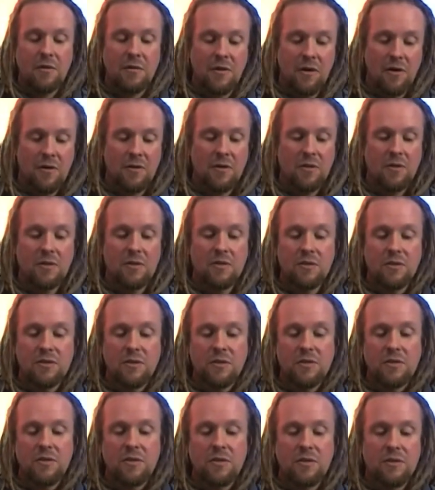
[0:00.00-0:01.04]
Yeah. On on
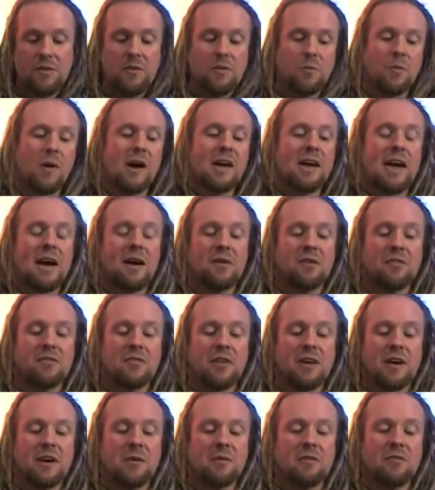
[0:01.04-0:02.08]
the way out
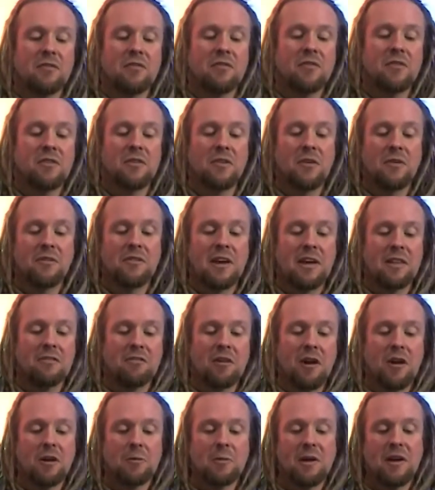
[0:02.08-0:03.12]
of there, we've gone down
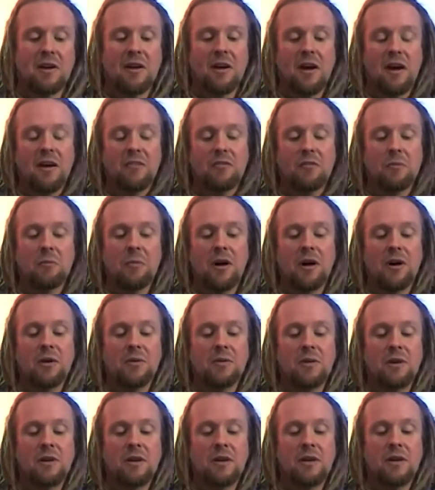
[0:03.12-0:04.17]
the road about half a
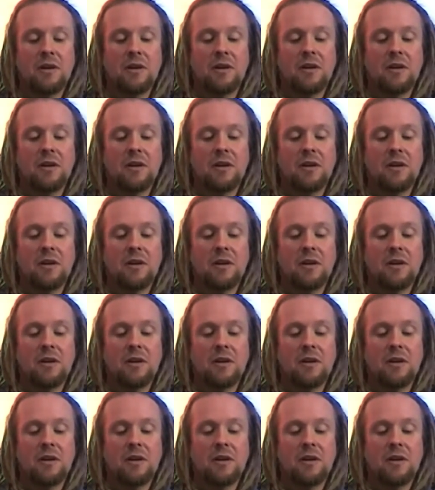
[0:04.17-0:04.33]
mile,